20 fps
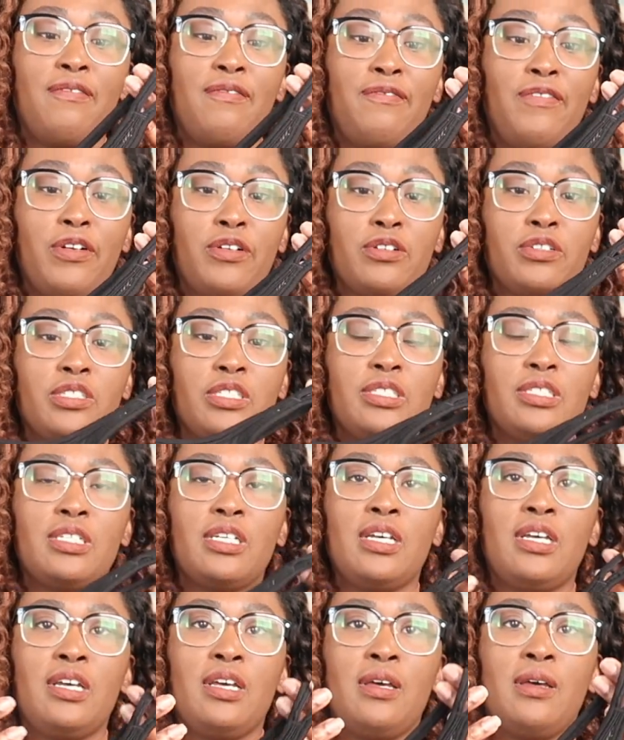
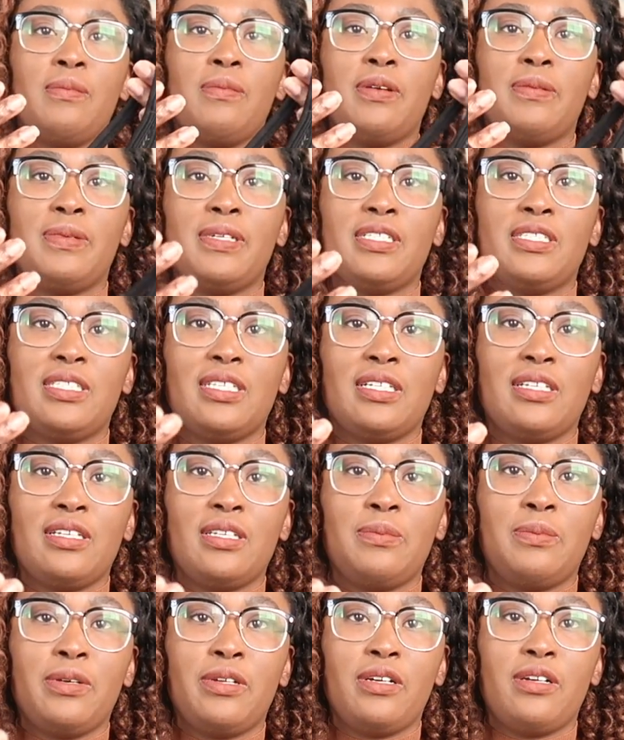first, but basically
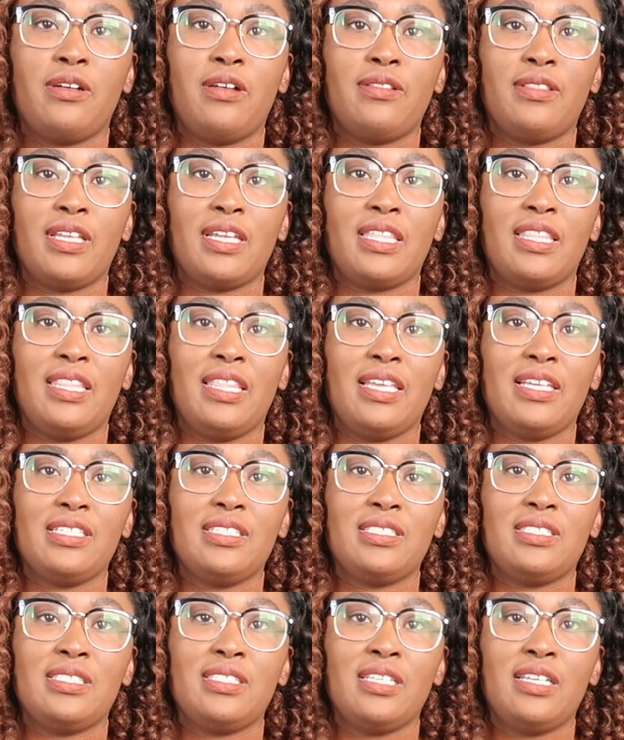you put it on like
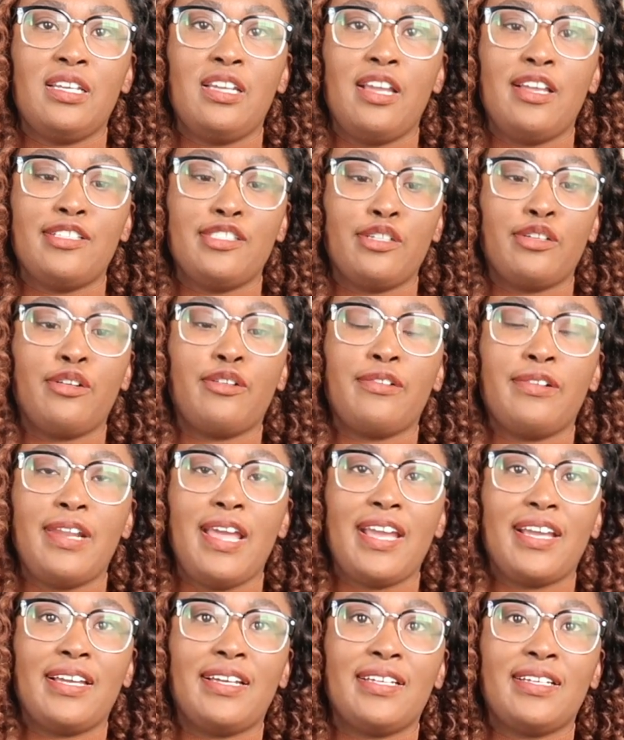this, and so your
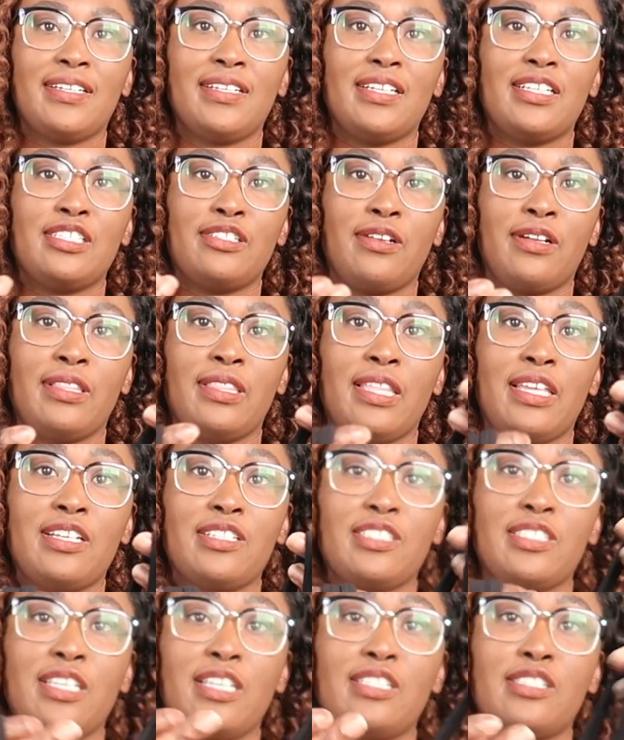neck is like
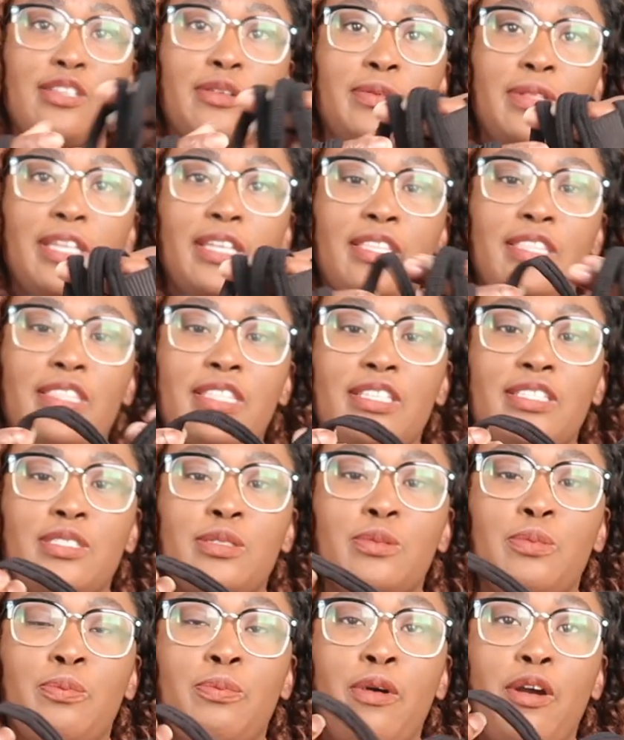this, and so like
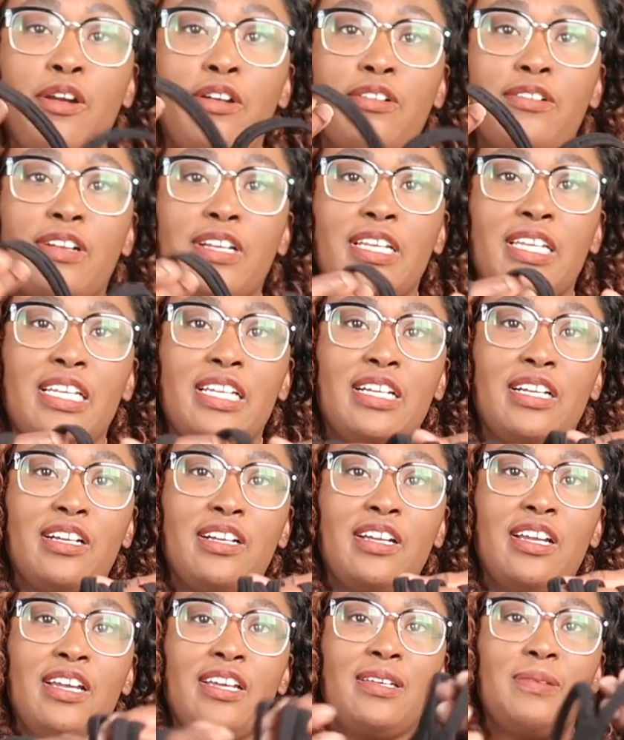this part right
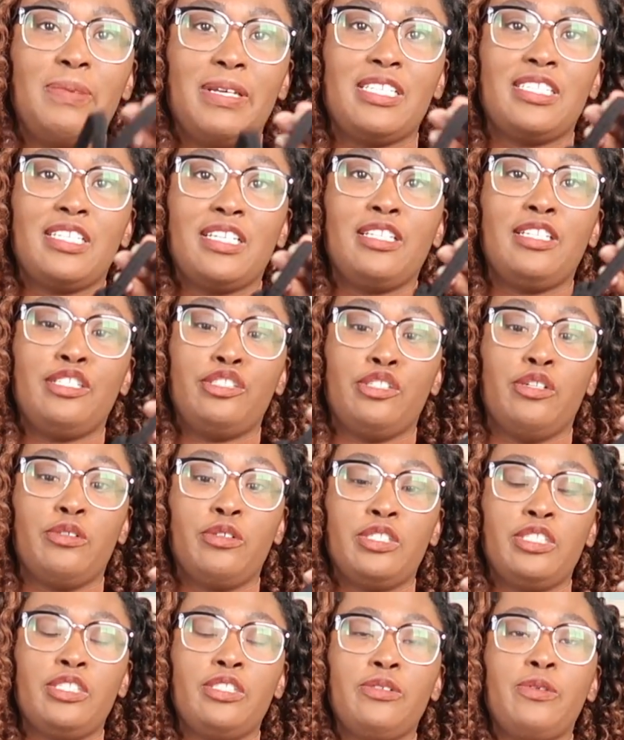here basically
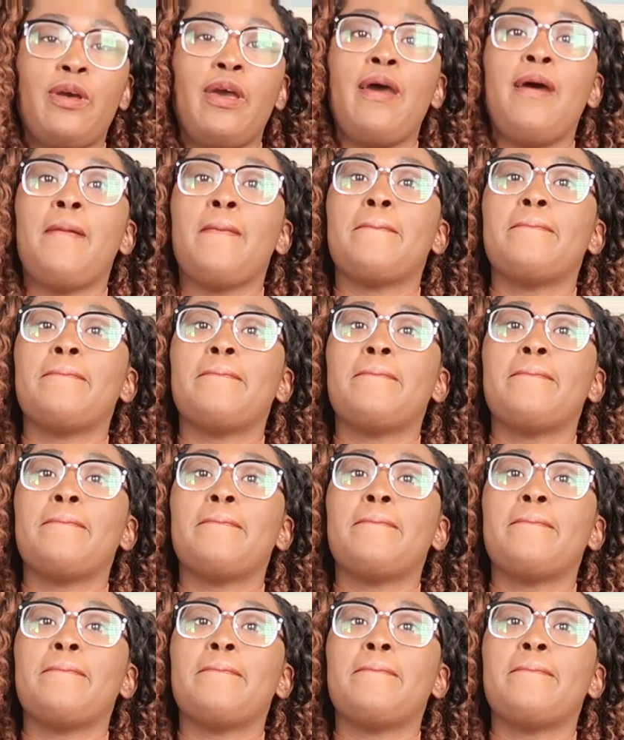chokes you.